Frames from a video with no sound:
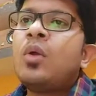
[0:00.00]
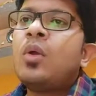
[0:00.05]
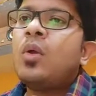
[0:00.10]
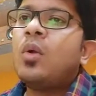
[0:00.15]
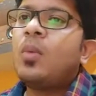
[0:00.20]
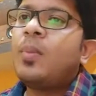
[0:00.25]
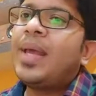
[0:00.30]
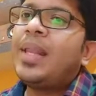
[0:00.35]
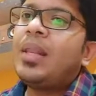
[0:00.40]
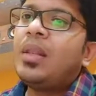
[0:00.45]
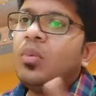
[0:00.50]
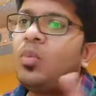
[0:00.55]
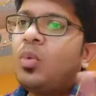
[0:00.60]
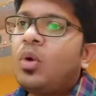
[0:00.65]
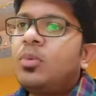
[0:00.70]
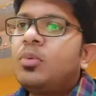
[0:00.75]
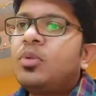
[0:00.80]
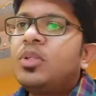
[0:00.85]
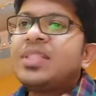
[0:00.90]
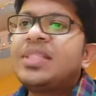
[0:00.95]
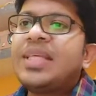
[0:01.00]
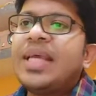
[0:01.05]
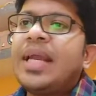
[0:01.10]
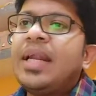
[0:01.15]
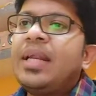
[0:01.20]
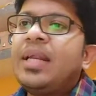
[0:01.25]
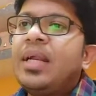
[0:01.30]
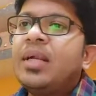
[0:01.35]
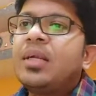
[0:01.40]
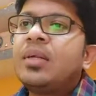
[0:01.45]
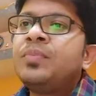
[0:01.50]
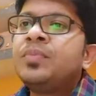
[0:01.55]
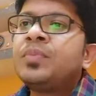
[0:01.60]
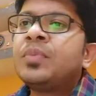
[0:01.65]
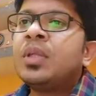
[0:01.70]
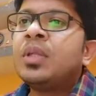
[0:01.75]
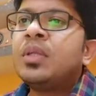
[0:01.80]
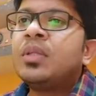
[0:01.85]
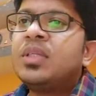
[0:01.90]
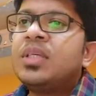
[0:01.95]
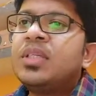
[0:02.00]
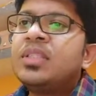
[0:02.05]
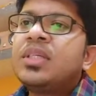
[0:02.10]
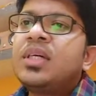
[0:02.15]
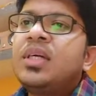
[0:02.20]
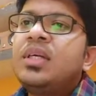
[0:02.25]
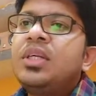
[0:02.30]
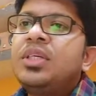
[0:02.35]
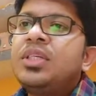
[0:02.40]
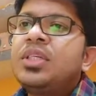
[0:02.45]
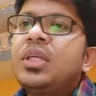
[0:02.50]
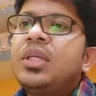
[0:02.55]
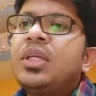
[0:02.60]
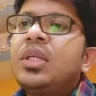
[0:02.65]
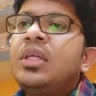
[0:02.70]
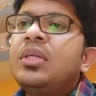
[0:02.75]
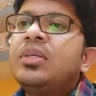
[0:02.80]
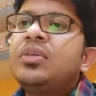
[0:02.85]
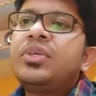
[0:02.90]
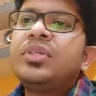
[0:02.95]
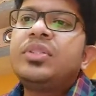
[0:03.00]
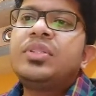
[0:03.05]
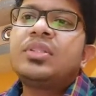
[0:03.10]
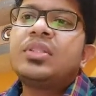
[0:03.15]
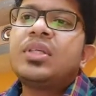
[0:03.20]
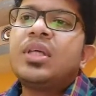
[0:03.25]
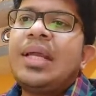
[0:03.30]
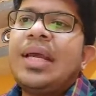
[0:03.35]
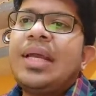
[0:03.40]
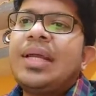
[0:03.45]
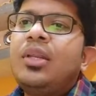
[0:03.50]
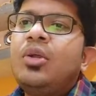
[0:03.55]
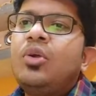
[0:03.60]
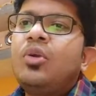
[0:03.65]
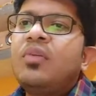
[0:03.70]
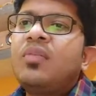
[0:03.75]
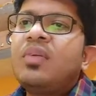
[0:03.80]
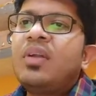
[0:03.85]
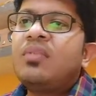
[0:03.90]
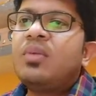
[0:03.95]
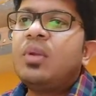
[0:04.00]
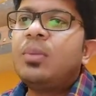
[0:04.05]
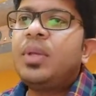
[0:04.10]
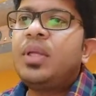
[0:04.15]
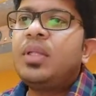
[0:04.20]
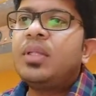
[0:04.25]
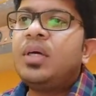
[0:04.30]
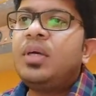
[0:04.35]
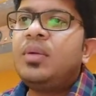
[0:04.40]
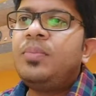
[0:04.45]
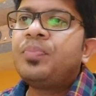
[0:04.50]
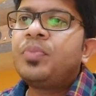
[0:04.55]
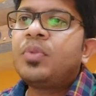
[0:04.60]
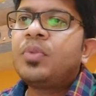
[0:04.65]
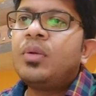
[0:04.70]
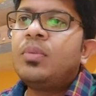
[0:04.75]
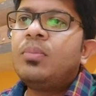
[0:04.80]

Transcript: Well, what about the second hit? This condition increases the likelihood of developing the